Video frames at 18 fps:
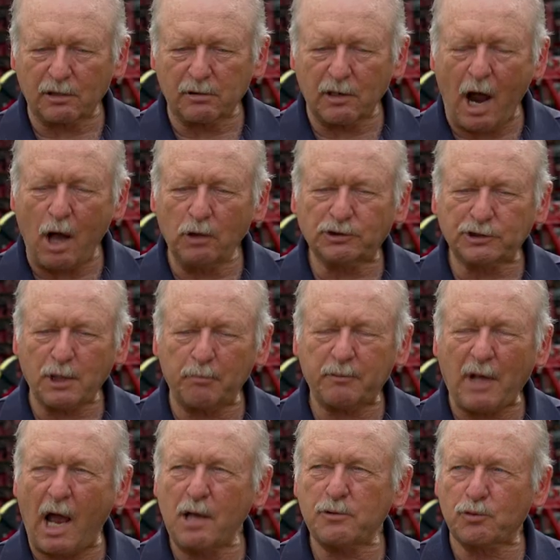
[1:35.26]
ground
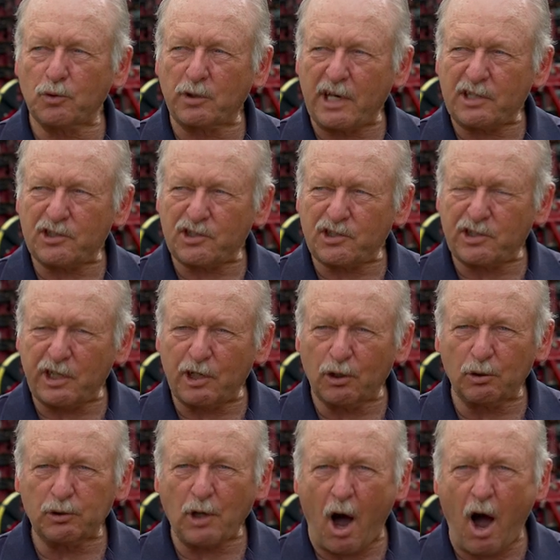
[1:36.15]
sometimes will get
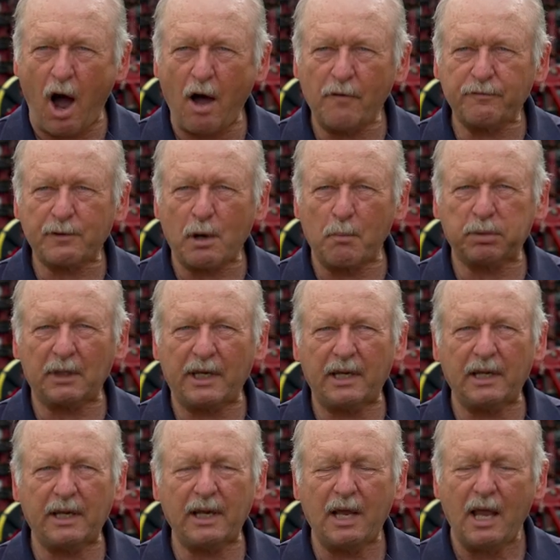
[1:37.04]
sealed off
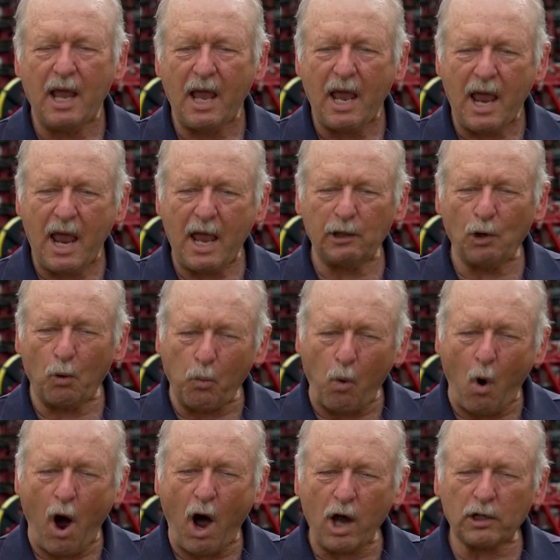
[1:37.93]
completely and the
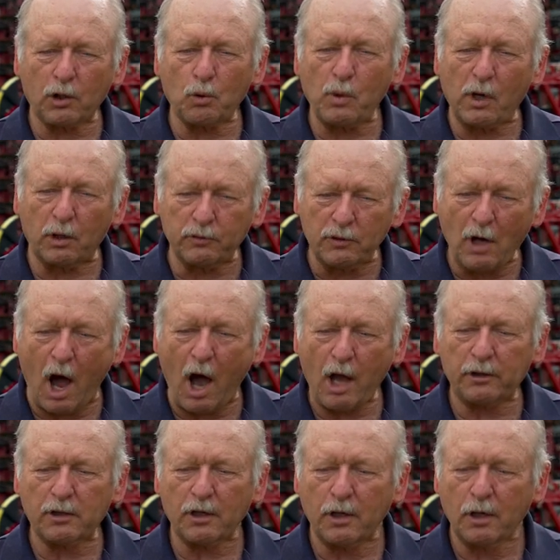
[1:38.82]
water will
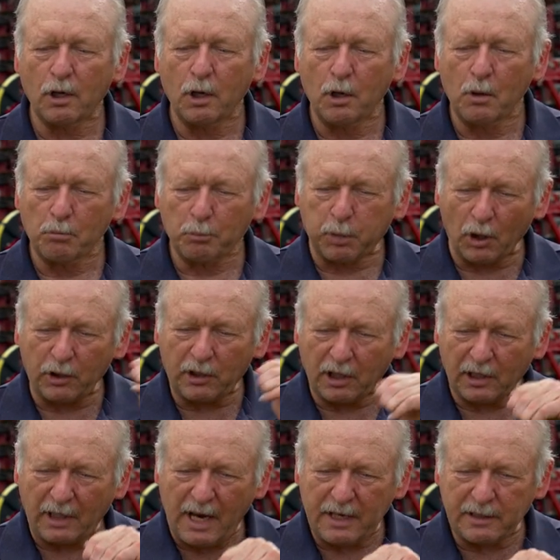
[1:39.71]
not
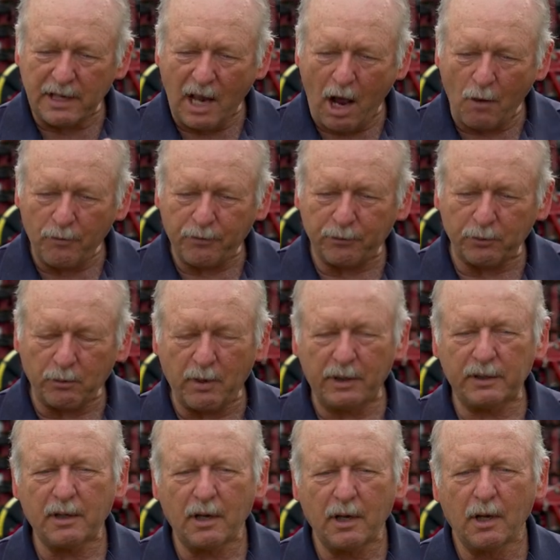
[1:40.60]
percolate down through
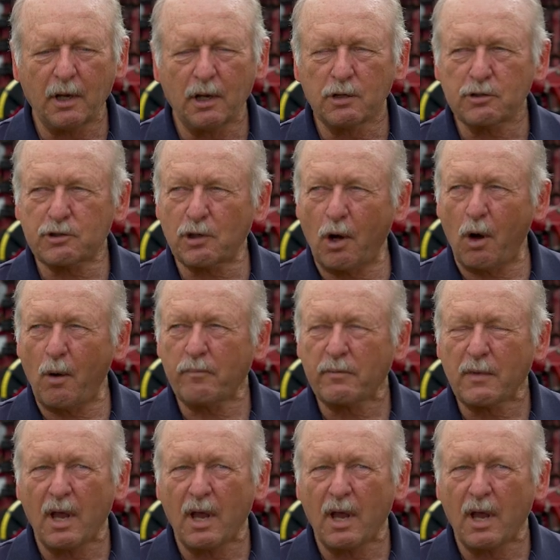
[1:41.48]
it. So